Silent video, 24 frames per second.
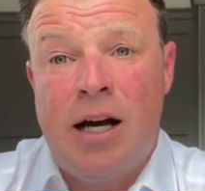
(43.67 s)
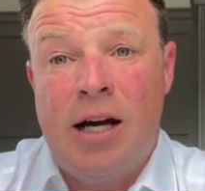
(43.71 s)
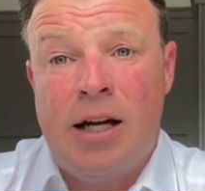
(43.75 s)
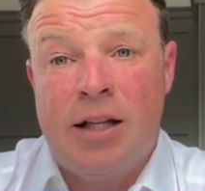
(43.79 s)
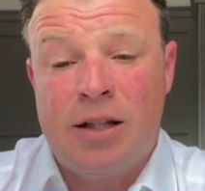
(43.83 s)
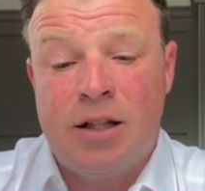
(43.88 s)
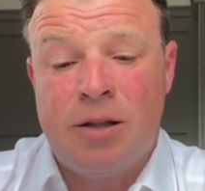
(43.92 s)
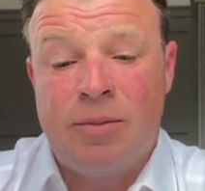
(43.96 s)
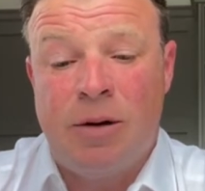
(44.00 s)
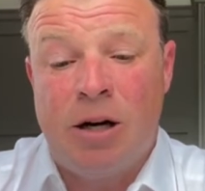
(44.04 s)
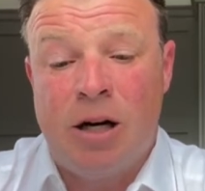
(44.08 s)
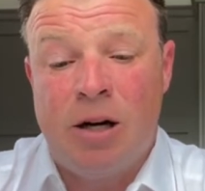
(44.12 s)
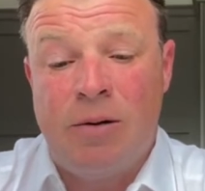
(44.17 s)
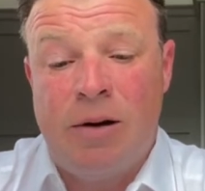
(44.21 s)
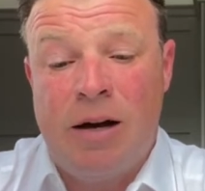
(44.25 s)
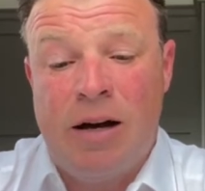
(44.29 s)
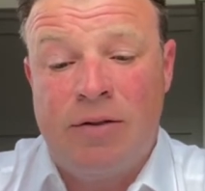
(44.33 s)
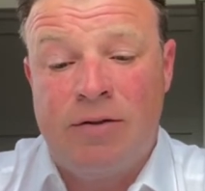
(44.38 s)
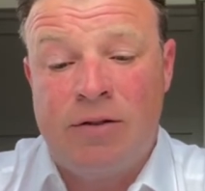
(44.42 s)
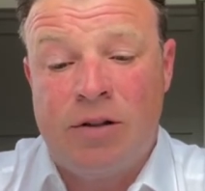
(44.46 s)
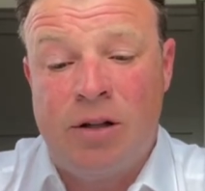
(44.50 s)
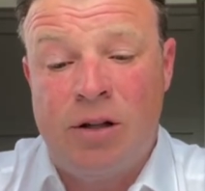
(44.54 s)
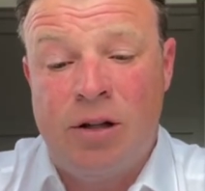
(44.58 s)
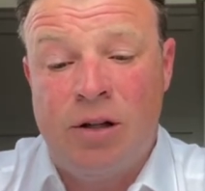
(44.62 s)
tomorrow
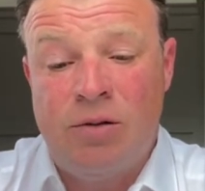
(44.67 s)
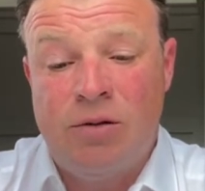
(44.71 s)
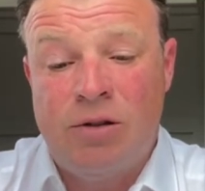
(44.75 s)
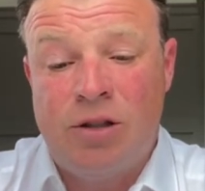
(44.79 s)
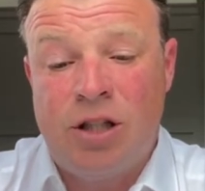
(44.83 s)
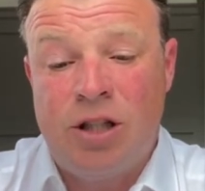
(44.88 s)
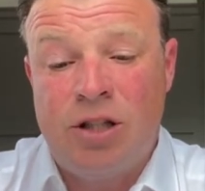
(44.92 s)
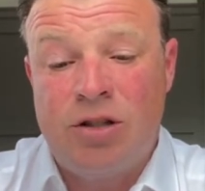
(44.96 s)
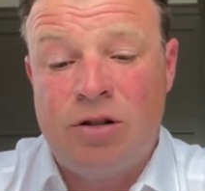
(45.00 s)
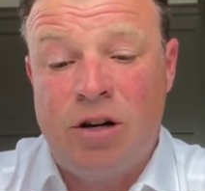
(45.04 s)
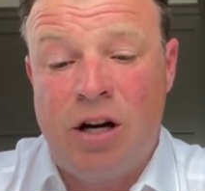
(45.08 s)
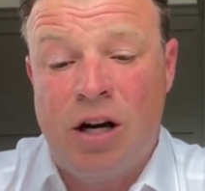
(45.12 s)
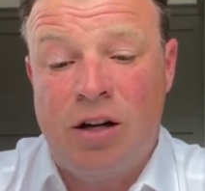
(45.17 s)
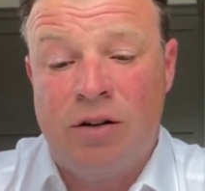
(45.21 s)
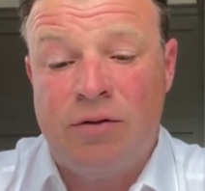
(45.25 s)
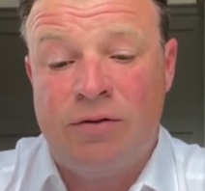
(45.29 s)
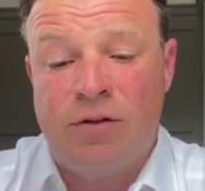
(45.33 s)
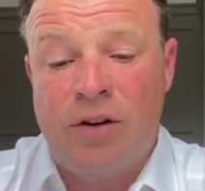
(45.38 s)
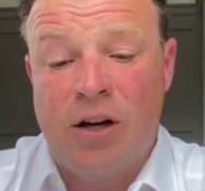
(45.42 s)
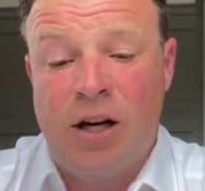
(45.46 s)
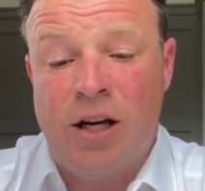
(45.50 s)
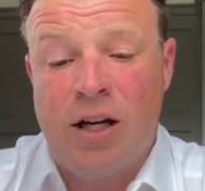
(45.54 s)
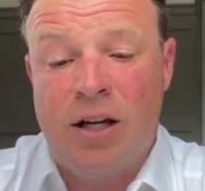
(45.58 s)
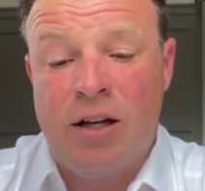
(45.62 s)
afternoon. She's drawn
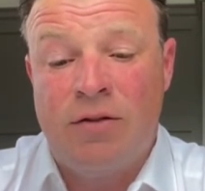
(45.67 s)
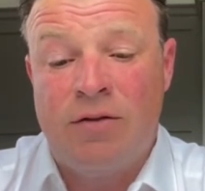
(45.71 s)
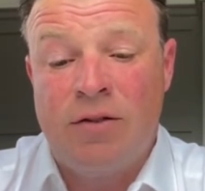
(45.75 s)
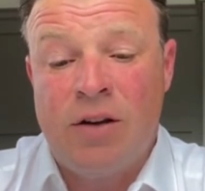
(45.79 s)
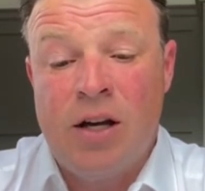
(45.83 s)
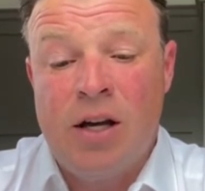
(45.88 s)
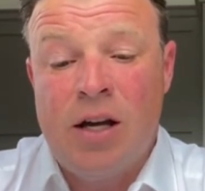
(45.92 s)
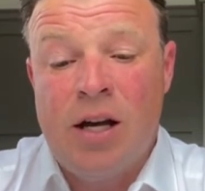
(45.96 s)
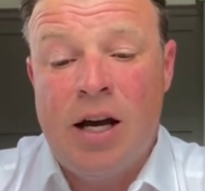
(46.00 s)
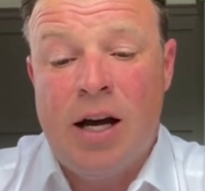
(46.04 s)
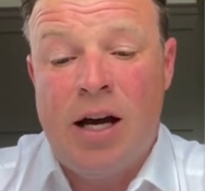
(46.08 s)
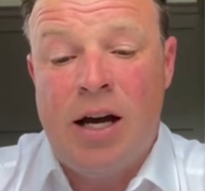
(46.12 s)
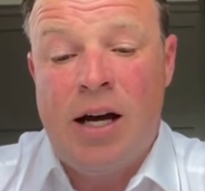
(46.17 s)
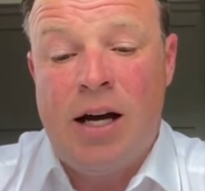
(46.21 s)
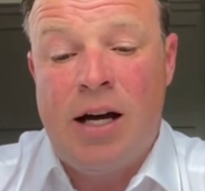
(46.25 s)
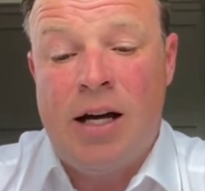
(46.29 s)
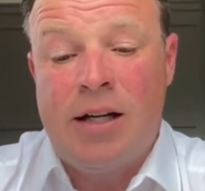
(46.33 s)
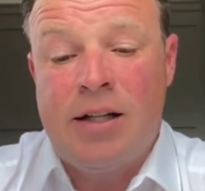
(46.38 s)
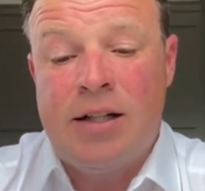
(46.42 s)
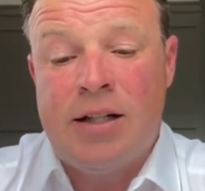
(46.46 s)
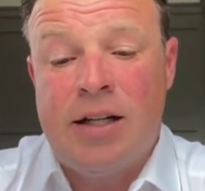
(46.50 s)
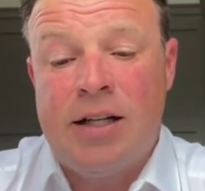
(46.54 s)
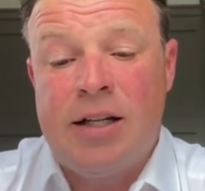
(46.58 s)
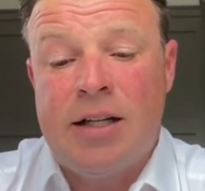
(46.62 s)
5,
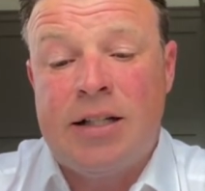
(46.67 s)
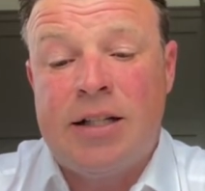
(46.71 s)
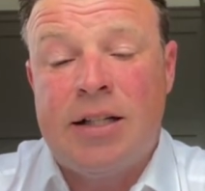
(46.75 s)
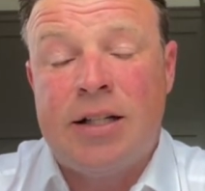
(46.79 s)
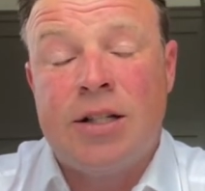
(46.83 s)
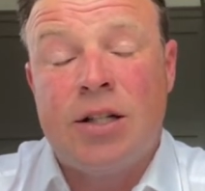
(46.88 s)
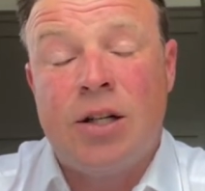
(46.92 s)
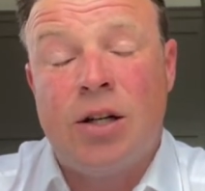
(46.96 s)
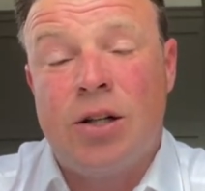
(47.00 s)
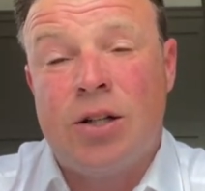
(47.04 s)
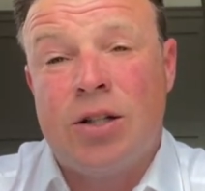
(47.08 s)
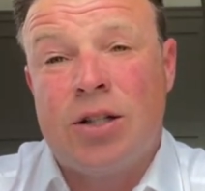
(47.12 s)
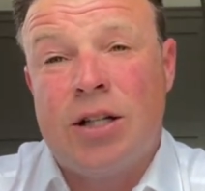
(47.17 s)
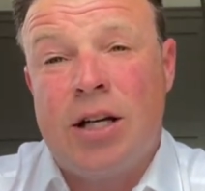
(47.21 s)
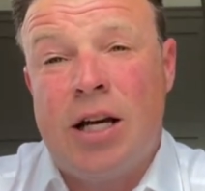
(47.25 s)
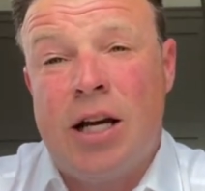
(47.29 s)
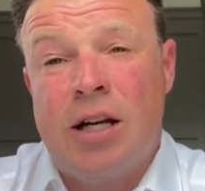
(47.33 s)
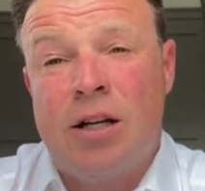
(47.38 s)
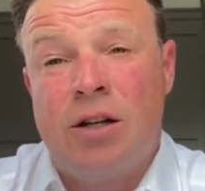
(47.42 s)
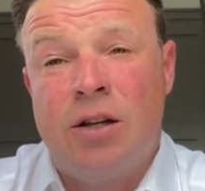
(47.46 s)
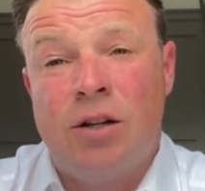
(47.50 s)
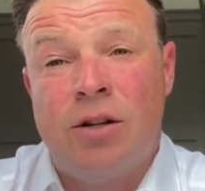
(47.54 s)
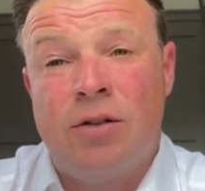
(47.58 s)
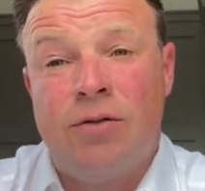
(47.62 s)
and
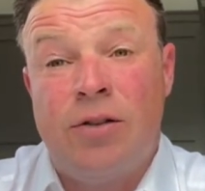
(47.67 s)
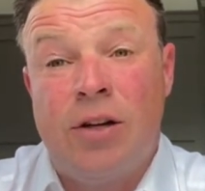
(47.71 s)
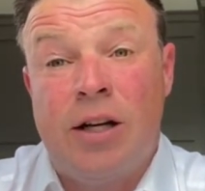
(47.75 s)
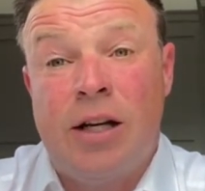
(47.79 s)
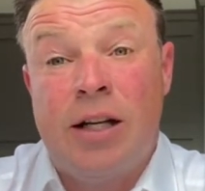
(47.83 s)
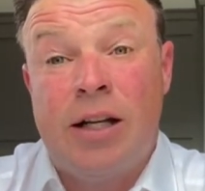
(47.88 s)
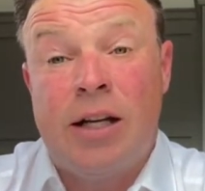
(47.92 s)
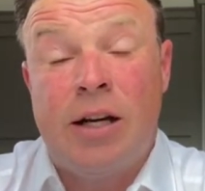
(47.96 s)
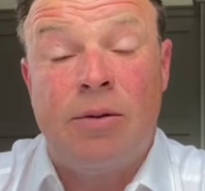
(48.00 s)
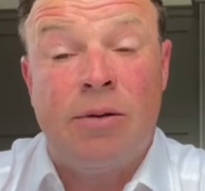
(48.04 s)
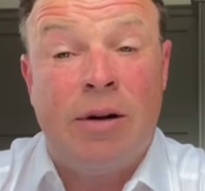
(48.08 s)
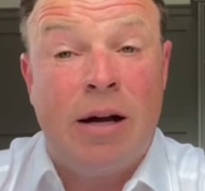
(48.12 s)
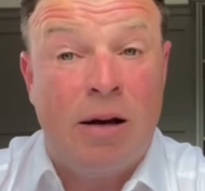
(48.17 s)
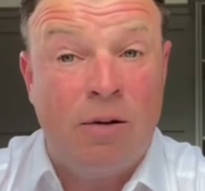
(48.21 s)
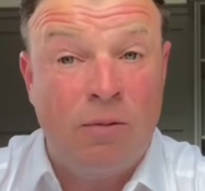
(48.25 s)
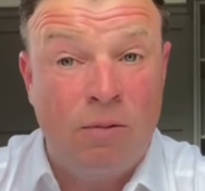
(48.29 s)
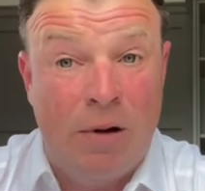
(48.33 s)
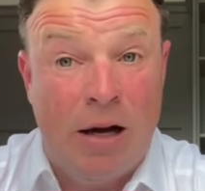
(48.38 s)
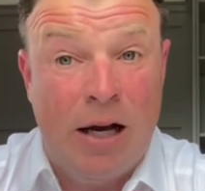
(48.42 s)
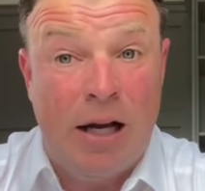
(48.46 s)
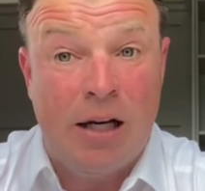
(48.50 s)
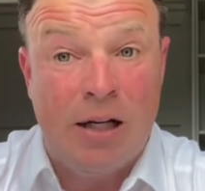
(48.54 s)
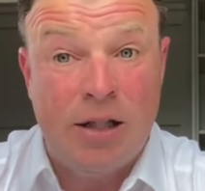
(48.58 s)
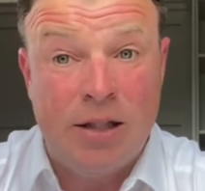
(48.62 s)
Disassociate, another filly that ran
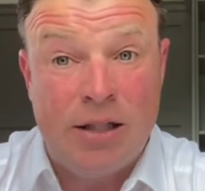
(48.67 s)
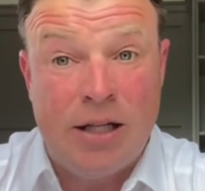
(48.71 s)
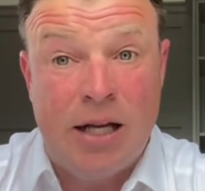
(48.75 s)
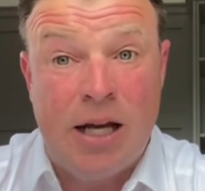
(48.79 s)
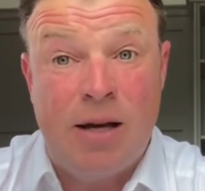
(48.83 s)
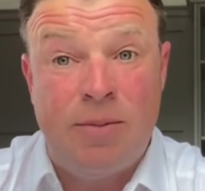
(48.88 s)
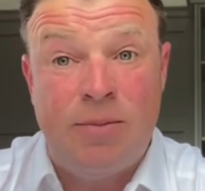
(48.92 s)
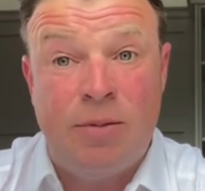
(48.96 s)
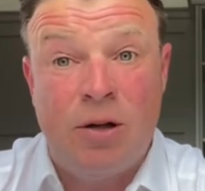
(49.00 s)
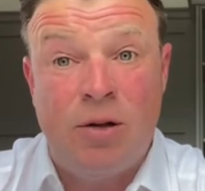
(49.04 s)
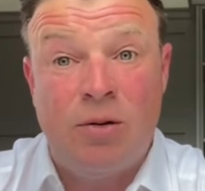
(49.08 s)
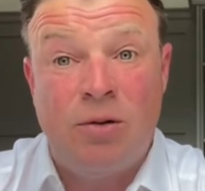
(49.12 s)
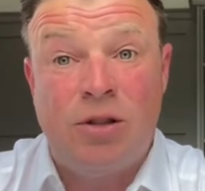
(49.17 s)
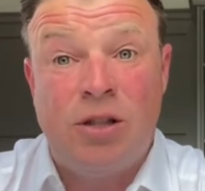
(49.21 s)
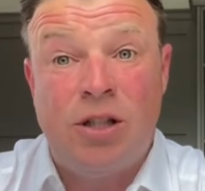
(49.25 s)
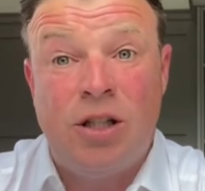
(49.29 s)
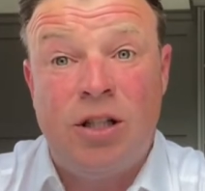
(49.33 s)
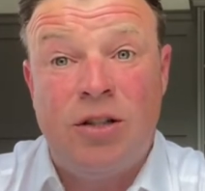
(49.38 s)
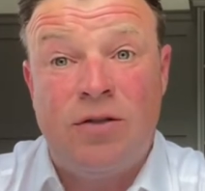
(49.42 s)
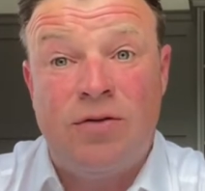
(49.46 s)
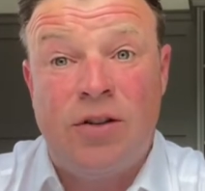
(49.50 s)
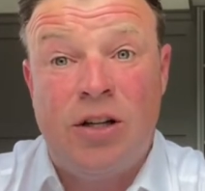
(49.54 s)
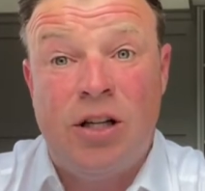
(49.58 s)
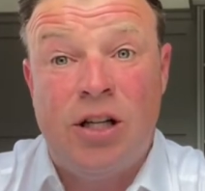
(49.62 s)
well on debut.
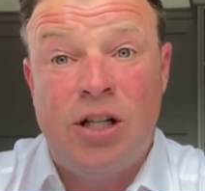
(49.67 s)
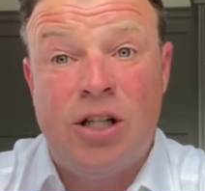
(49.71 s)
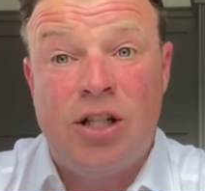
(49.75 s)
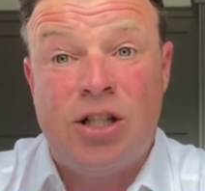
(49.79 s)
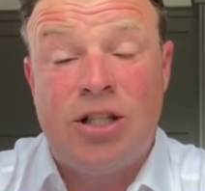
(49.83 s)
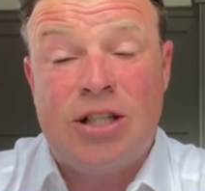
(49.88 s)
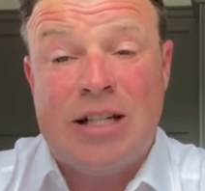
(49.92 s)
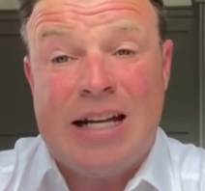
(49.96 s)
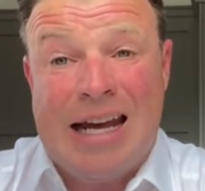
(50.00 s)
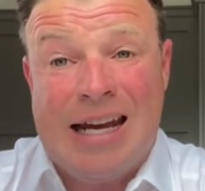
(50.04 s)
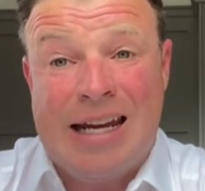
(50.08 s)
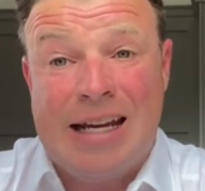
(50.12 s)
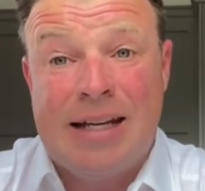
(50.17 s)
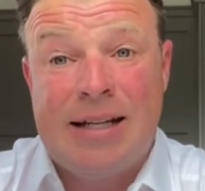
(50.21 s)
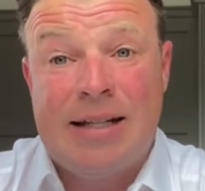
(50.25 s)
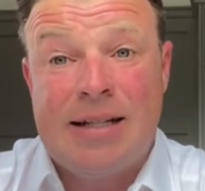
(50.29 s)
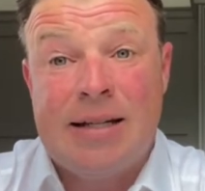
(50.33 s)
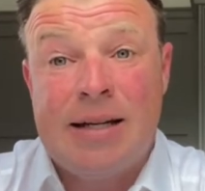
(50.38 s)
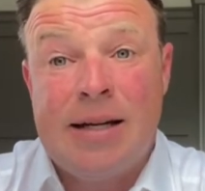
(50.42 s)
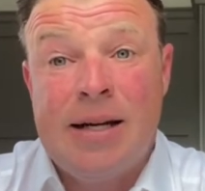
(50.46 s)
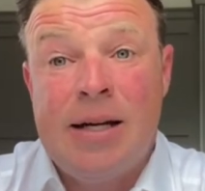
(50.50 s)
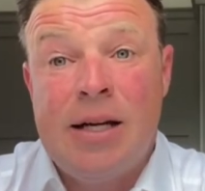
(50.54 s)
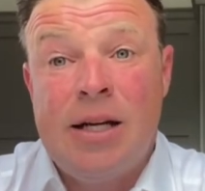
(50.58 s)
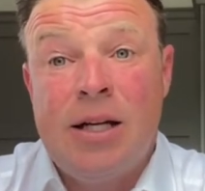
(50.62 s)
She's finished
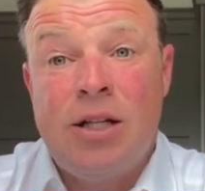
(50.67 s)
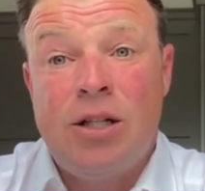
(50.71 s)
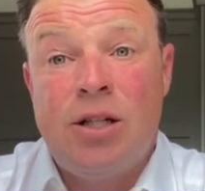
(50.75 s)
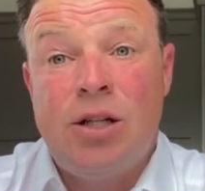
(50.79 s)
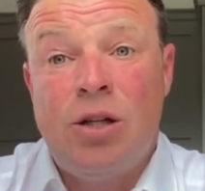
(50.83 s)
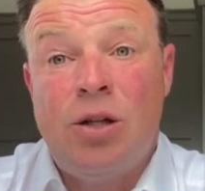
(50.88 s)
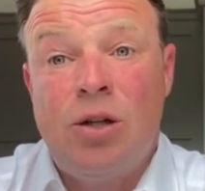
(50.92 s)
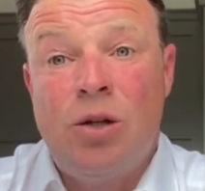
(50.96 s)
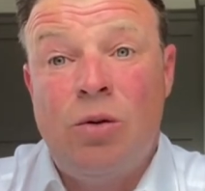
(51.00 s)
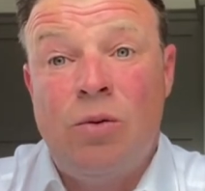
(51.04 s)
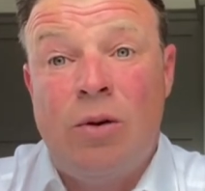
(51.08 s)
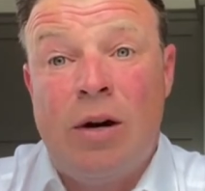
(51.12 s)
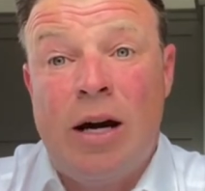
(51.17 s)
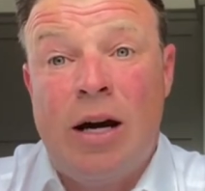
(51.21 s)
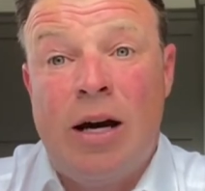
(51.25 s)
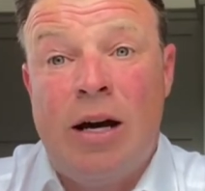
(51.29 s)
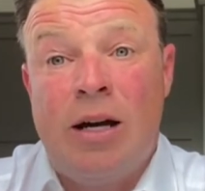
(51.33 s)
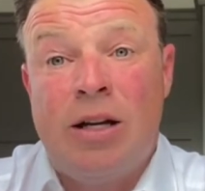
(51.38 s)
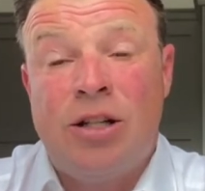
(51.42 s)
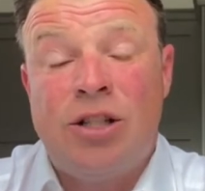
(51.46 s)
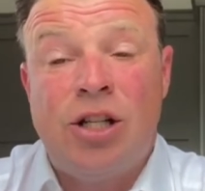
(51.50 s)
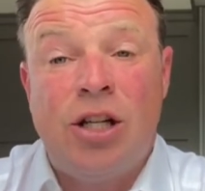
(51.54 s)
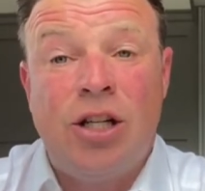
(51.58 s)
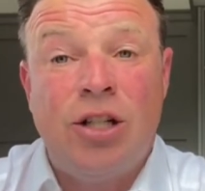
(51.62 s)
second
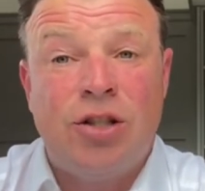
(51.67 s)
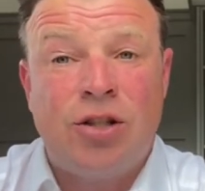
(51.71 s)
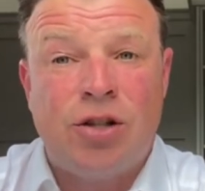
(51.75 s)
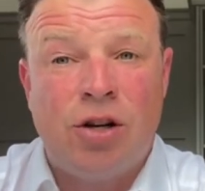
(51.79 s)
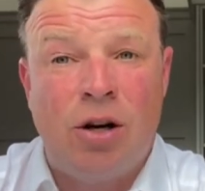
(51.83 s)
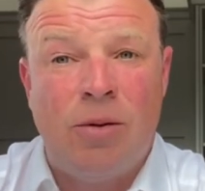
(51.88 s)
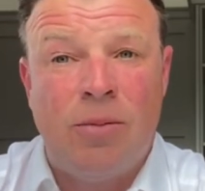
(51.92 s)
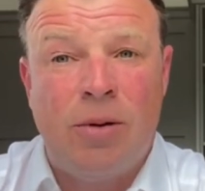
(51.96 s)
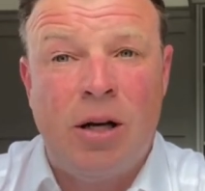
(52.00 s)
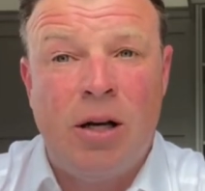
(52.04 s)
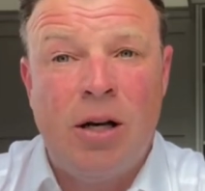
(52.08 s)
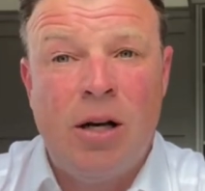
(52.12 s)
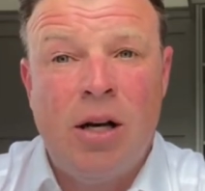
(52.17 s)
to She's Trouble